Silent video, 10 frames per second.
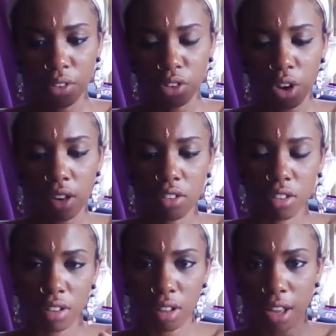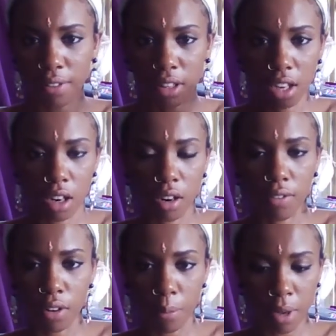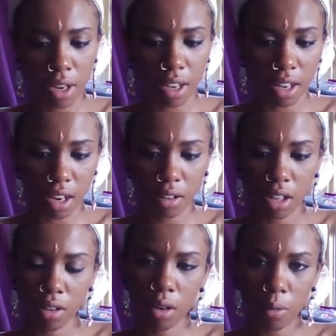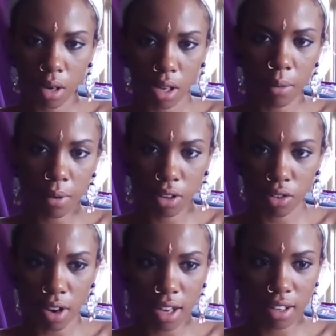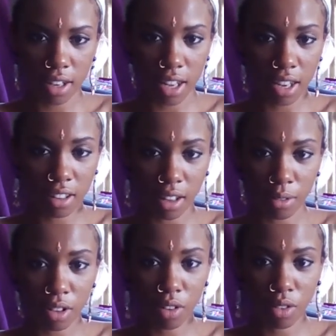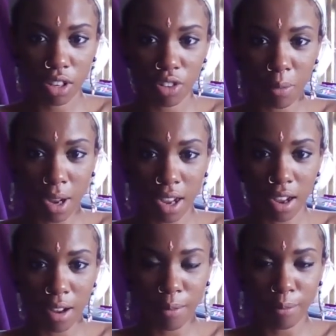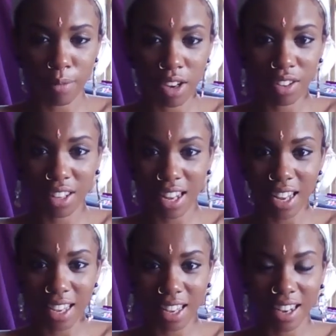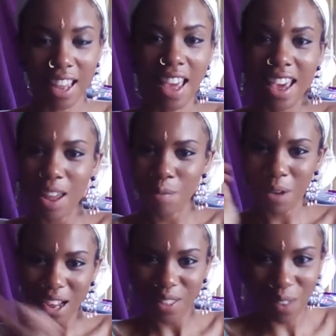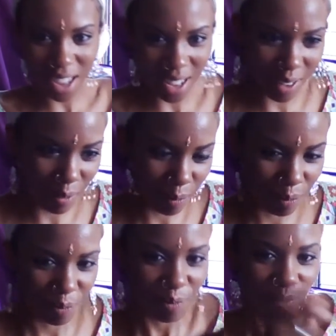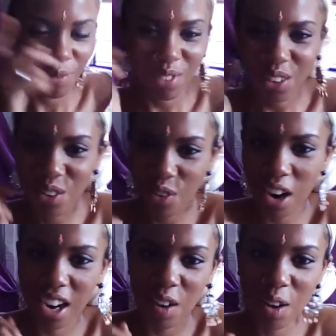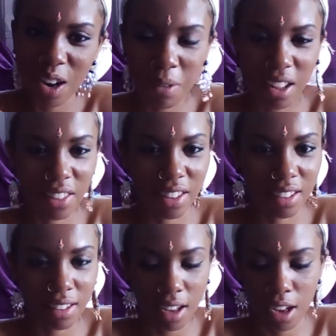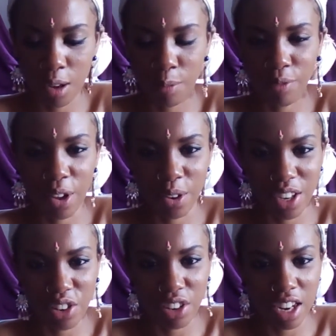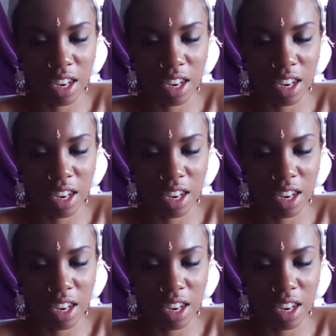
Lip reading: So I just left it there for a minute, and I was like, you know what, I'm gonna try it today, because I was gonna reach for my Nearly Naked. And by the way, before I go on about this foundation